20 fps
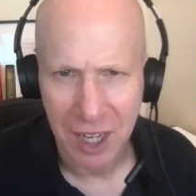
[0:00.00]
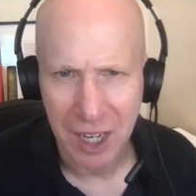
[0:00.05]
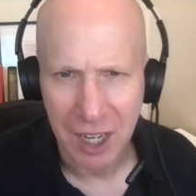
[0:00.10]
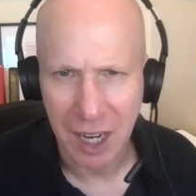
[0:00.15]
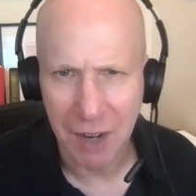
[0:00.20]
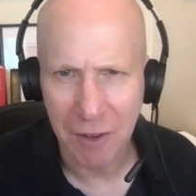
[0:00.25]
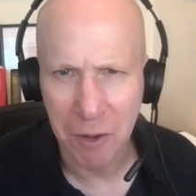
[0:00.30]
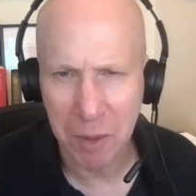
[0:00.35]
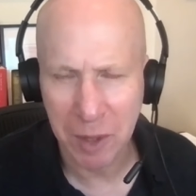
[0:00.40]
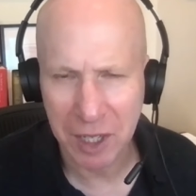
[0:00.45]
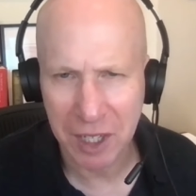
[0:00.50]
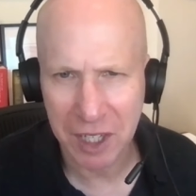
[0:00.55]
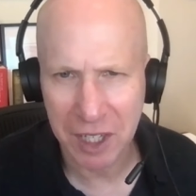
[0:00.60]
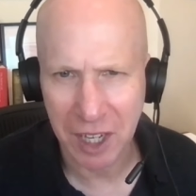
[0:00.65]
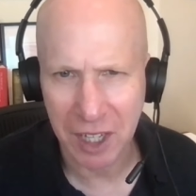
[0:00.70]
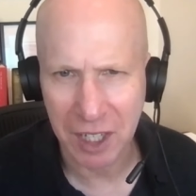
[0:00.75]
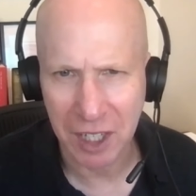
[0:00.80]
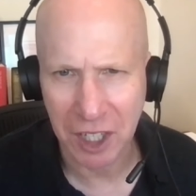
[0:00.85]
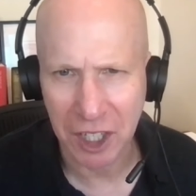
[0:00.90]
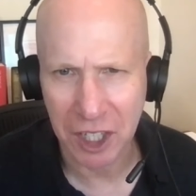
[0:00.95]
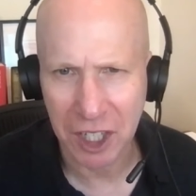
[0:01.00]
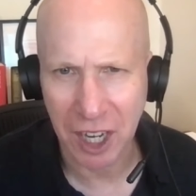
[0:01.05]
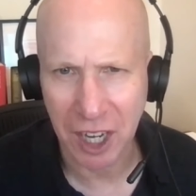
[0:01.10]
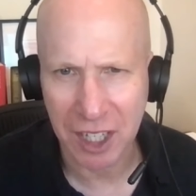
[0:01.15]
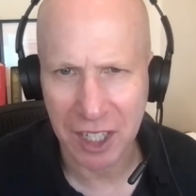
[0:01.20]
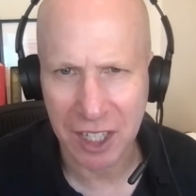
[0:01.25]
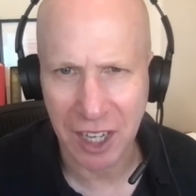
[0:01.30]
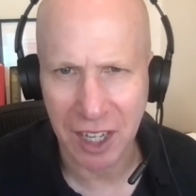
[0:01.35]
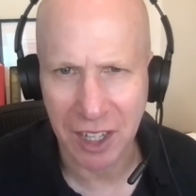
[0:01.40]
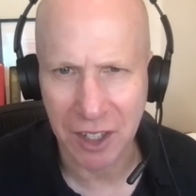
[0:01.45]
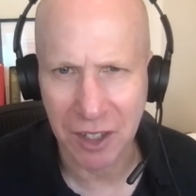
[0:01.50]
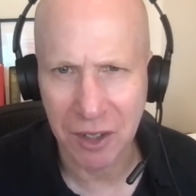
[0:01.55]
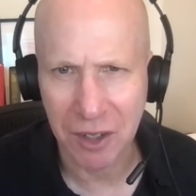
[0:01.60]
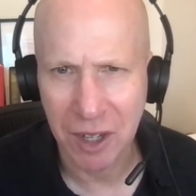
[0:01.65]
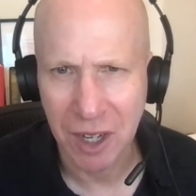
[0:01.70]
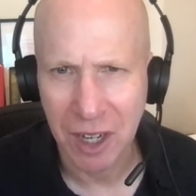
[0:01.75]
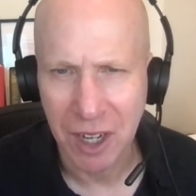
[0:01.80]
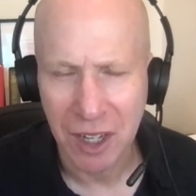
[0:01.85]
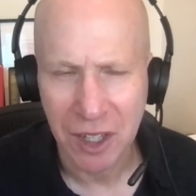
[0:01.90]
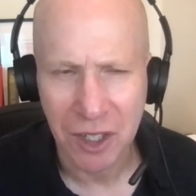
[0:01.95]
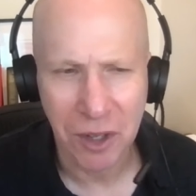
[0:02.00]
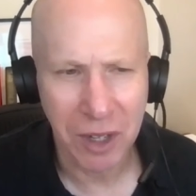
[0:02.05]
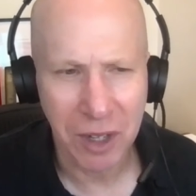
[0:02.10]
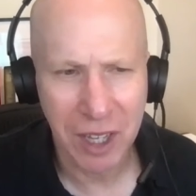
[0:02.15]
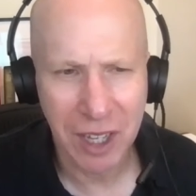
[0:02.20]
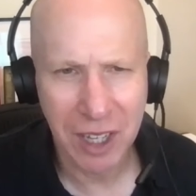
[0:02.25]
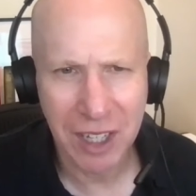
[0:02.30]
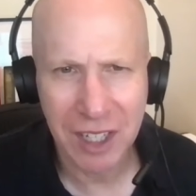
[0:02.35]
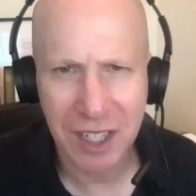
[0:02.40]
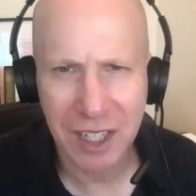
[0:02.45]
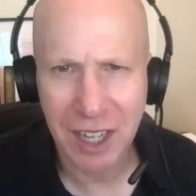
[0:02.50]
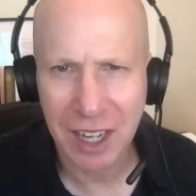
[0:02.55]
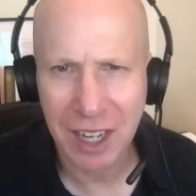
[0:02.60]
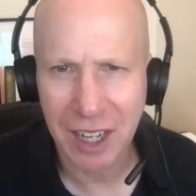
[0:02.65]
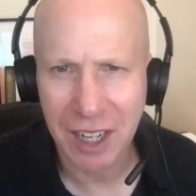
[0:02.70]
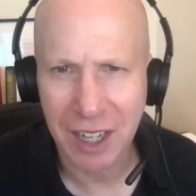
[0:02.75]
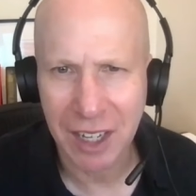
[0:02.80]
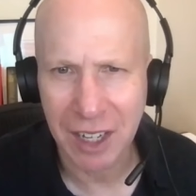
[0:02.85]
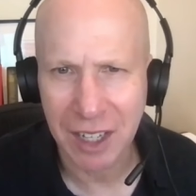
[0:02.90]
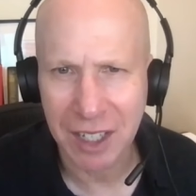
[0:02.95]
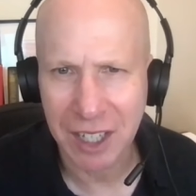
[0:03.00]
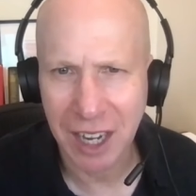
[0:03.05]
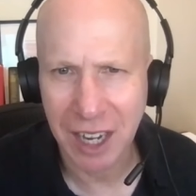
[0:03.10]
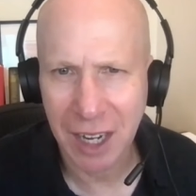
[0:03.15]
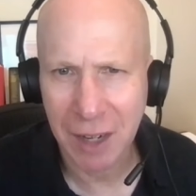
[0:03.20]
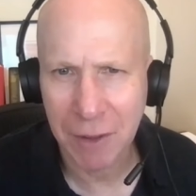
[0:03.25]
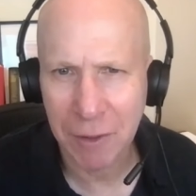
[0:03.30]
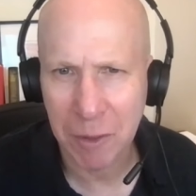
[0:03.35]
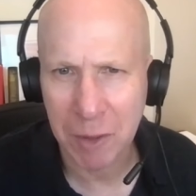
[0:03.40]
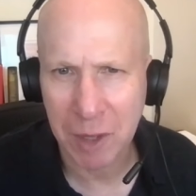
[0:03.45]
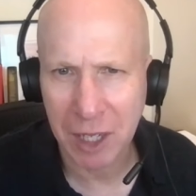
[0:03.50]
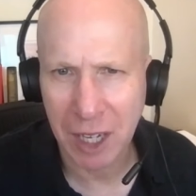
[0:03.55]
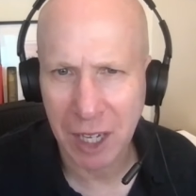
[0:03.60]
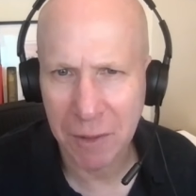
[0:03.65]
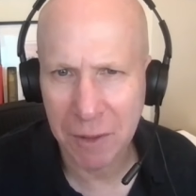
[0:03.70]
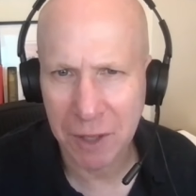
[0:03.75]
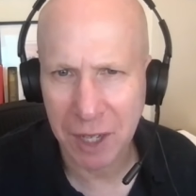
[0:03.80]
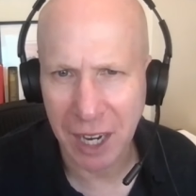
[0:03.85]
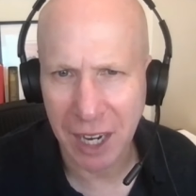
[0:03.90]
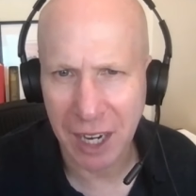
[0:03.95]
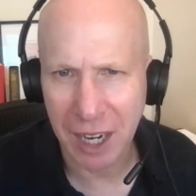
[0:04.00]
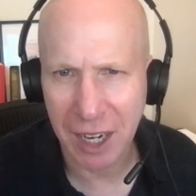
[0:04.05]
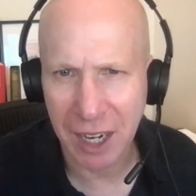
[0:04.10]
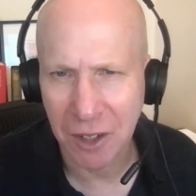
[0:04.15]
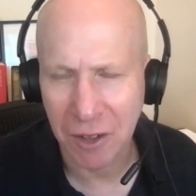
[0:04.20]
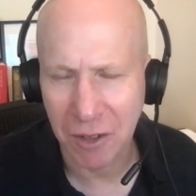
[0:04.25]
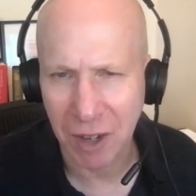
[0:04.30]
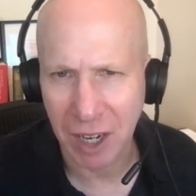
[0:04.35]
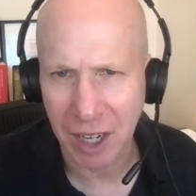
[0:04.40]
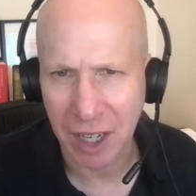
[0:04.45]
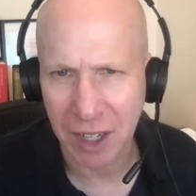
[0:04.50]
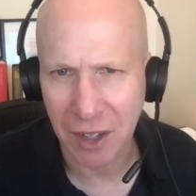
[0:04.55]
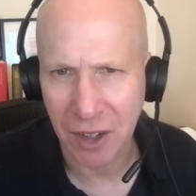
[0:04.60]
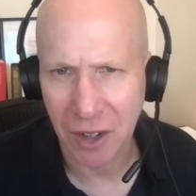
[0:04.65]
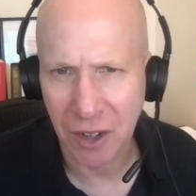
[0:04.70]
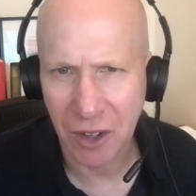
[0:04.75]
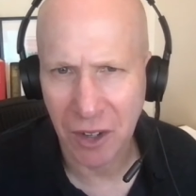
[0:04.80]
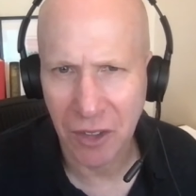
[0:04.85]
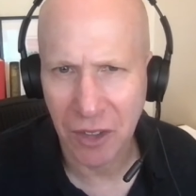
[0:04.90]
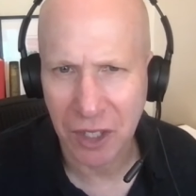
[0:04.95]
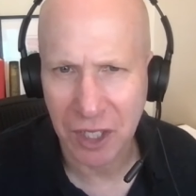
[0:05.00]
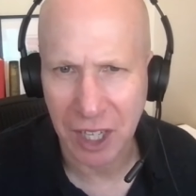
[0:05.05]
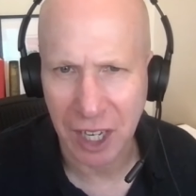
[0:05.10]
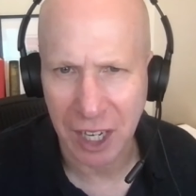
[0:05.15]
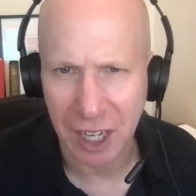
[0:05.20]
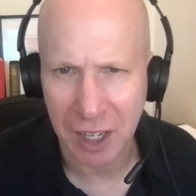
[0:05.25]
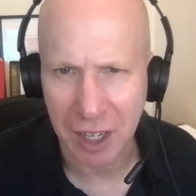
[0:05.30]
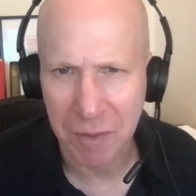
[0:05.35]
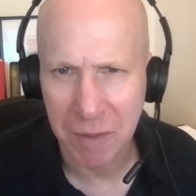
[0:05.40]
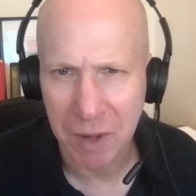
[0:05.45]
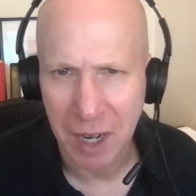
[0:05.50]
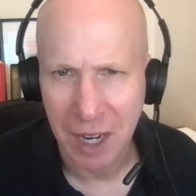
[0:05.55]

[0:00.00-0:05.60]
Everybody's taking shots at you. So King is getting attacked from the left and the right all the time,